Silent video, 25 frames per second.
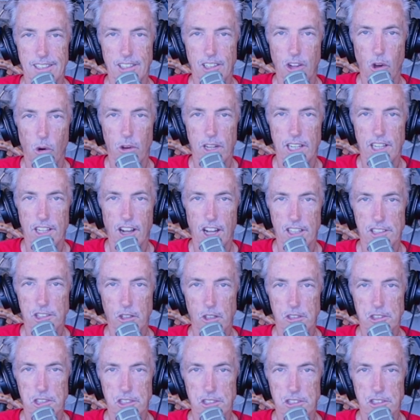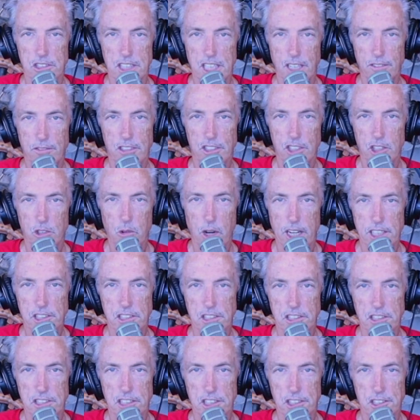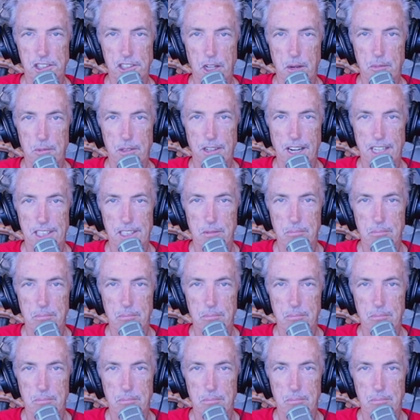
going in all sorts of different directions this summer on